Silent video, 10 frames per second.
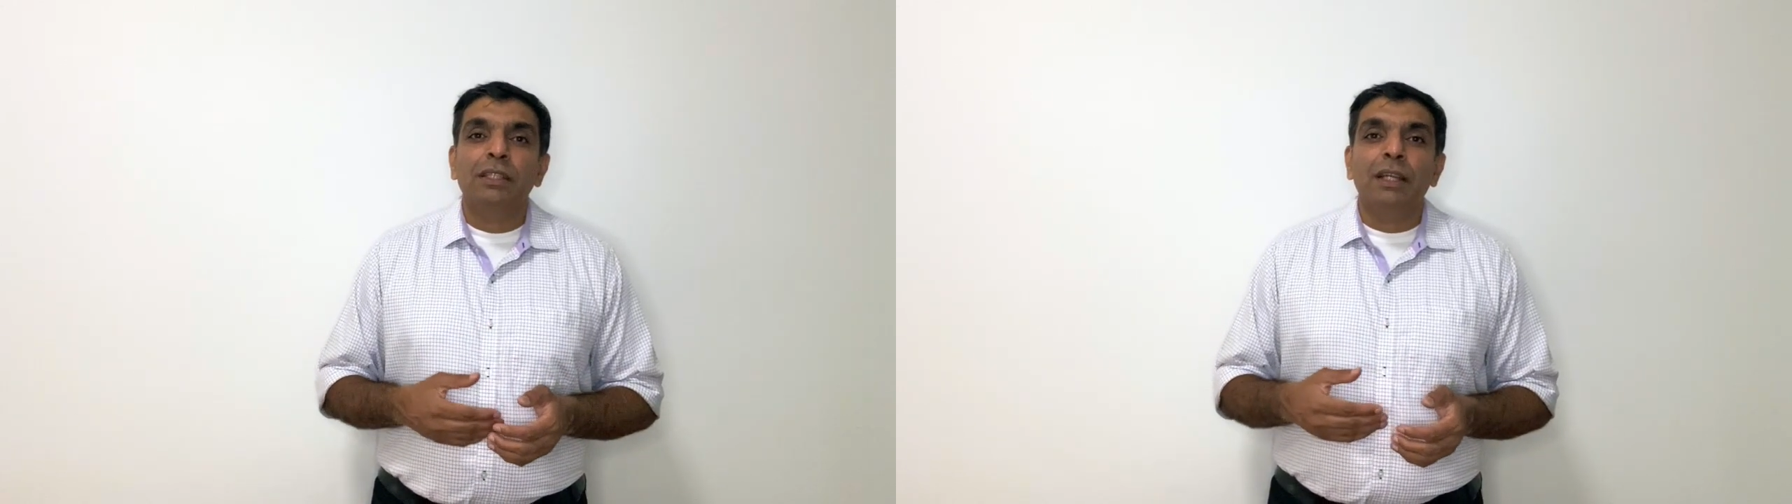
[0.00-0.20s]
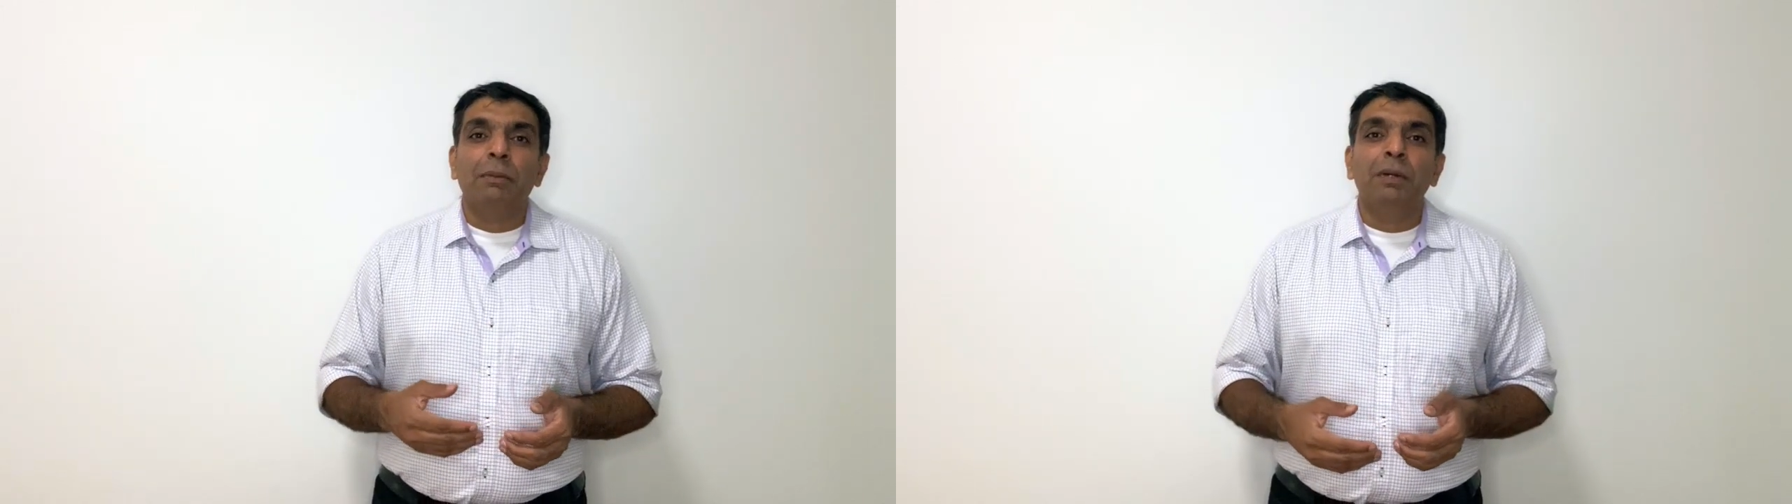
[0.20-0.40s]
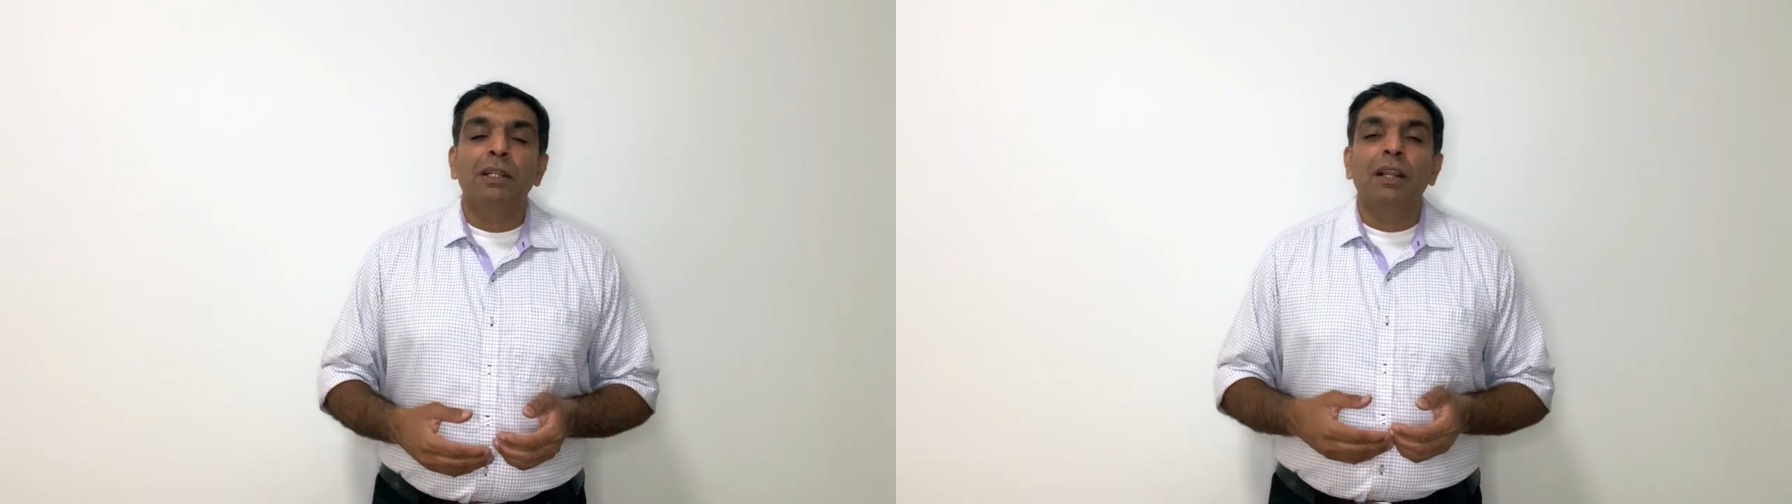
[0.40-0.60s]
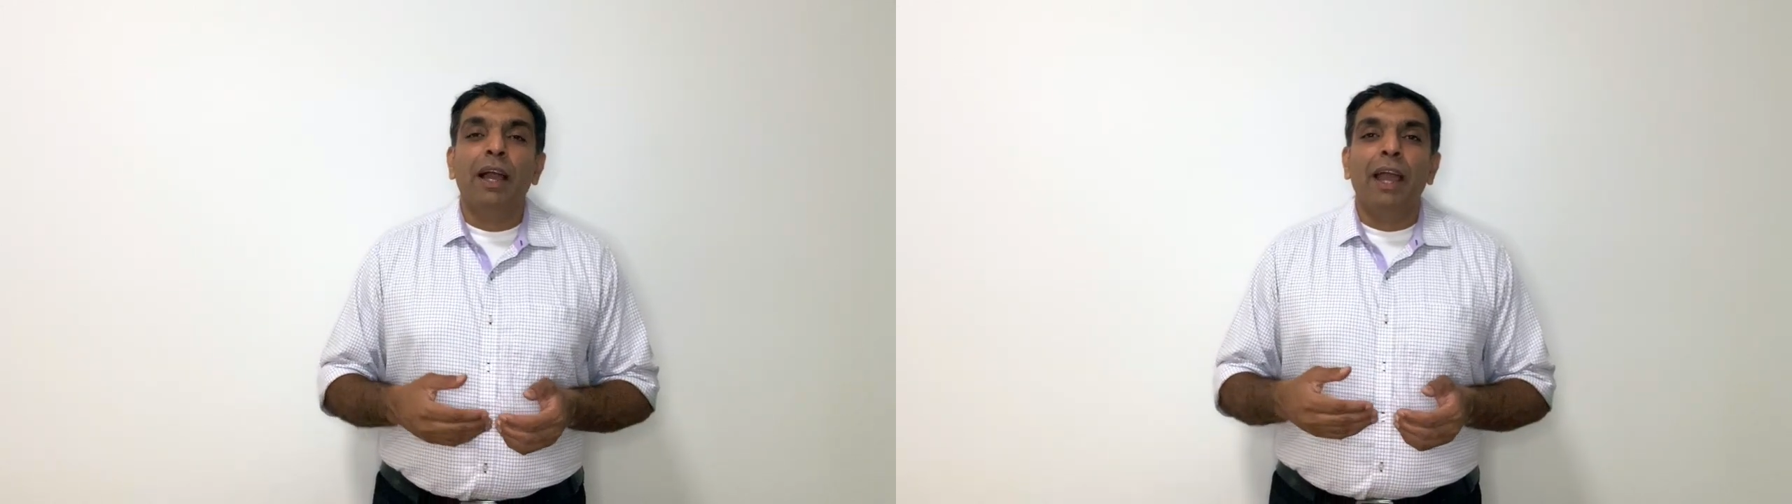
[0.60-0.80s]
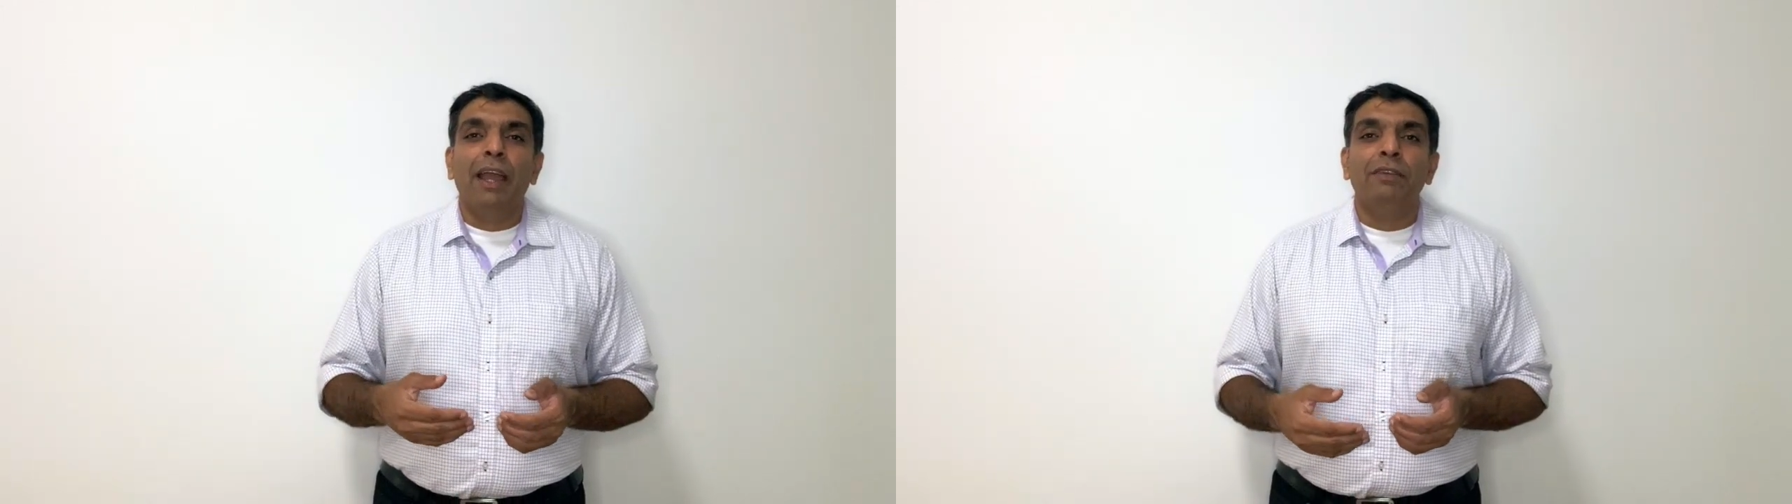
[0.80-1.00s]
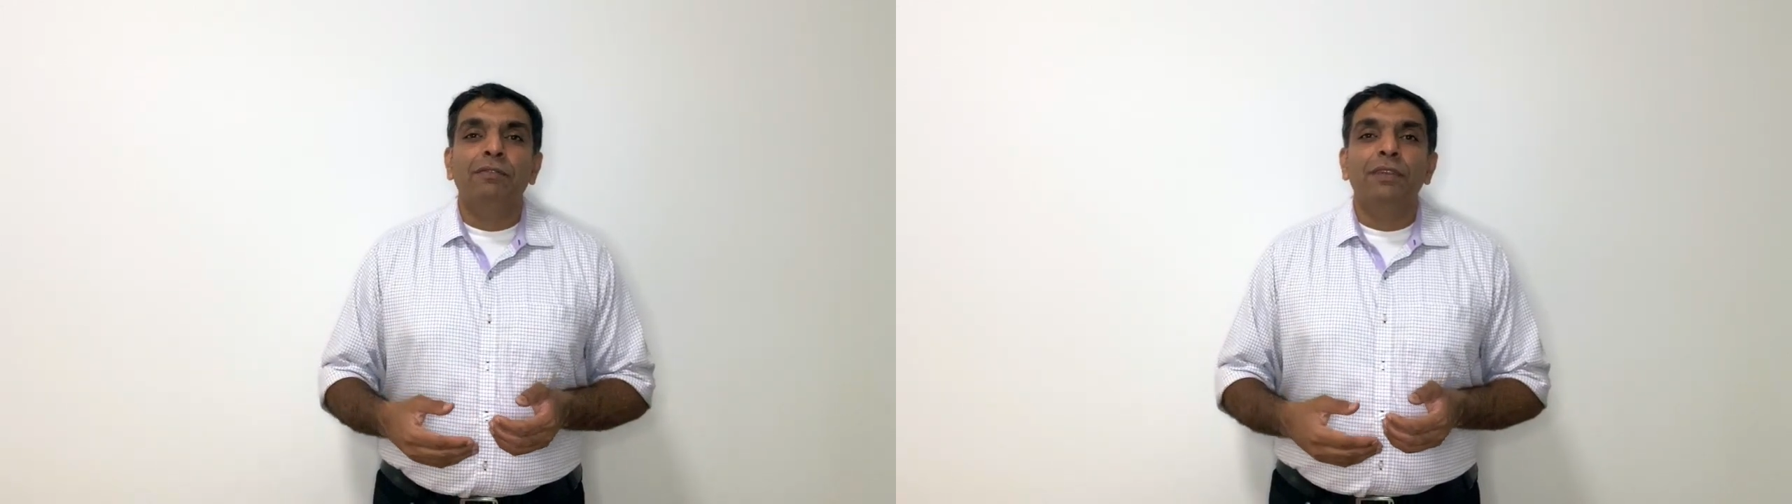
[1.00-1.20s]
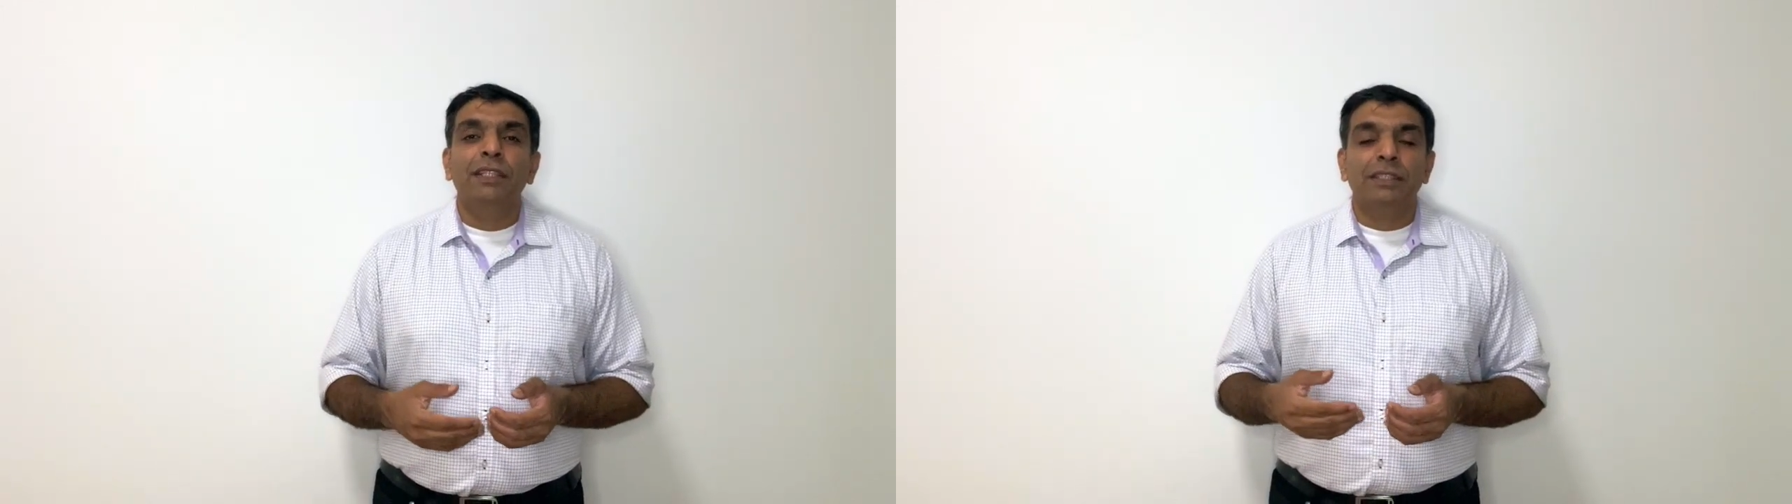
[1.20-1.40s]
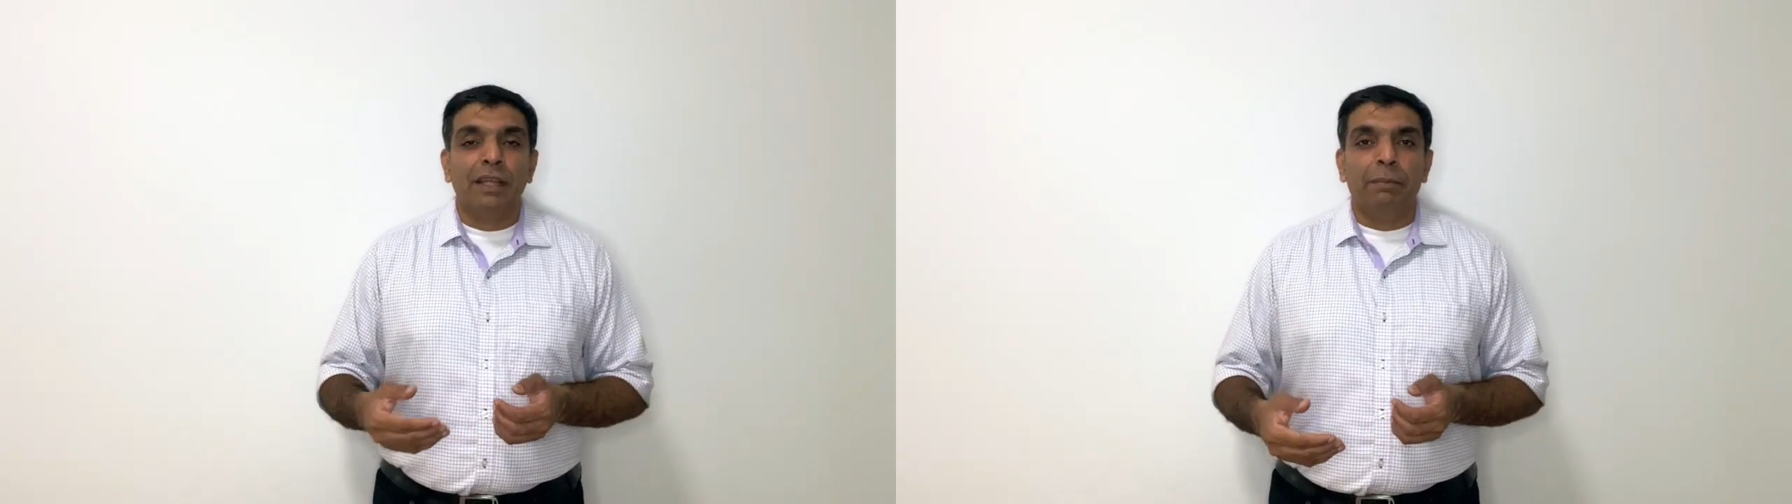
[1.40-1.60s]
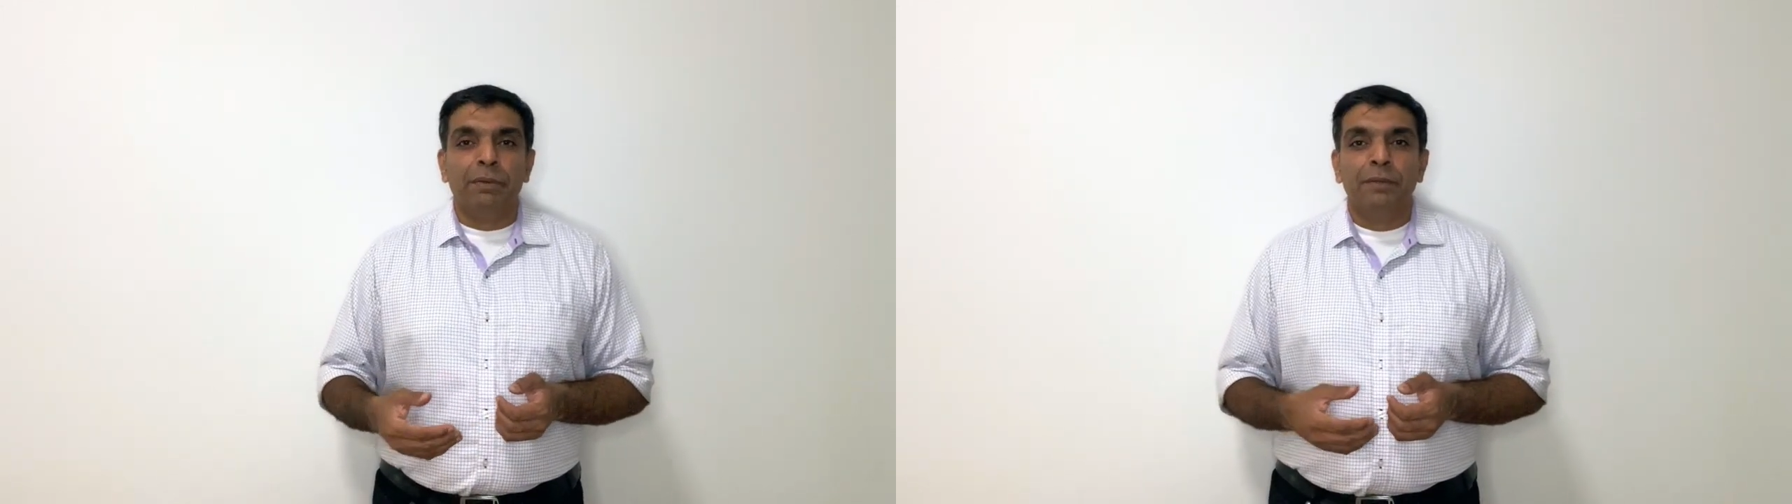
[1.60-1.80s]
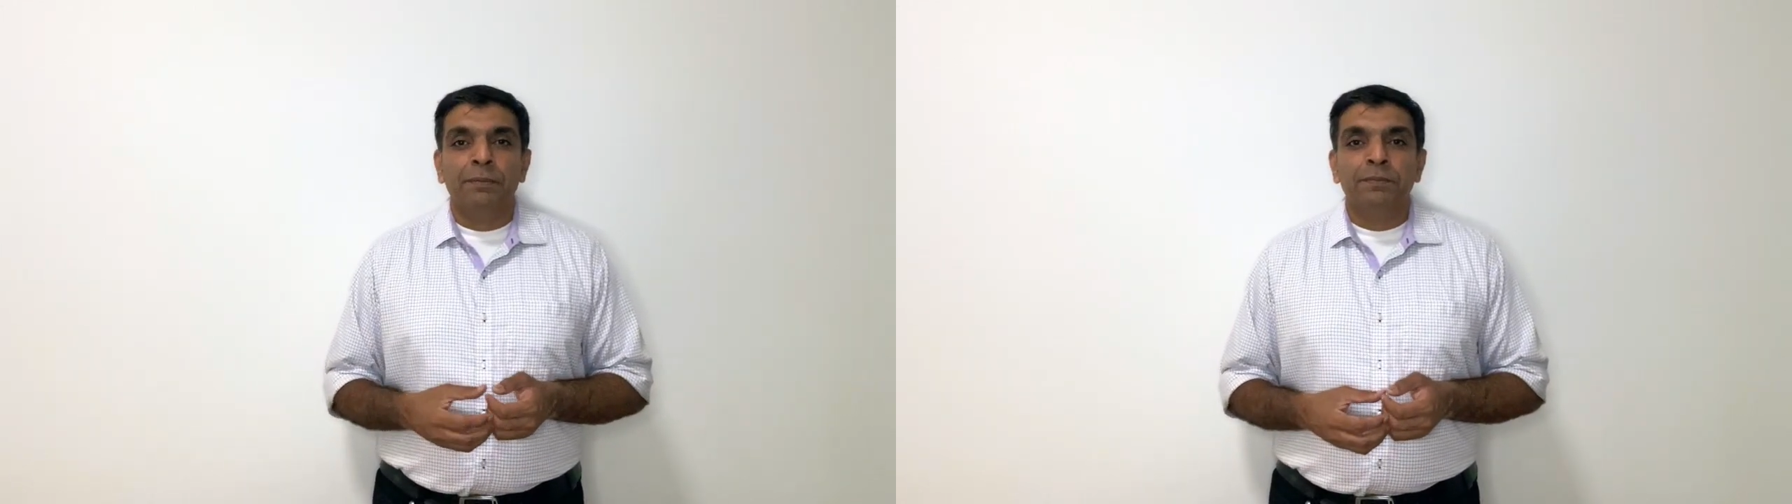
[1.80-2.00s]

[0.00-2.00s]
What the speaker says: double every step.